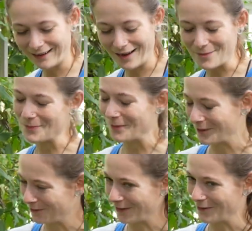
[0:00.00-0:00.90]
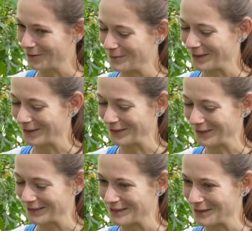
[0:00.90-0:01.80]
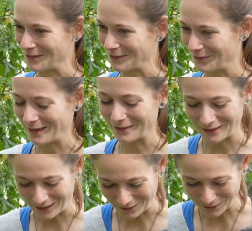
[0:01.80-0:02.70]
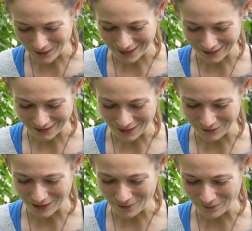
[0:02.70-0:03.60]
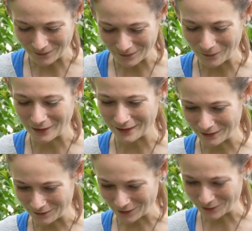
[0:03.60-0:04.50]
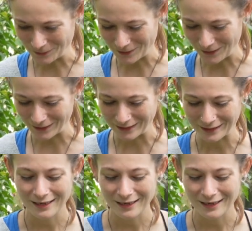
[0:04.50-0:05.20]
I'm a big fan of marigolds, so you'll find a lot of variety of them within the vegetable garden.